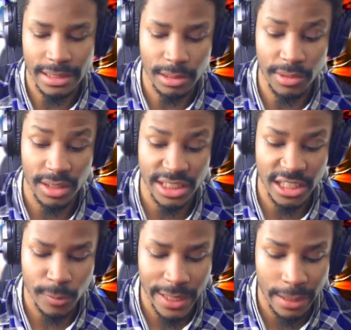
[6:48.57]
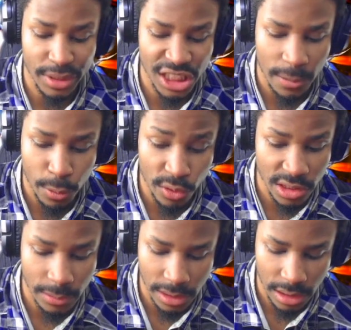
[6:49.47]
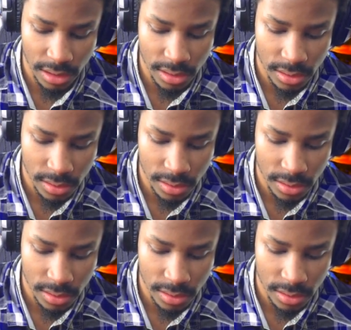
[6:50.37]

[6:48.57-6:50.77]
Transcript: Guess I'm going to change my name to Shampoo or something, huh?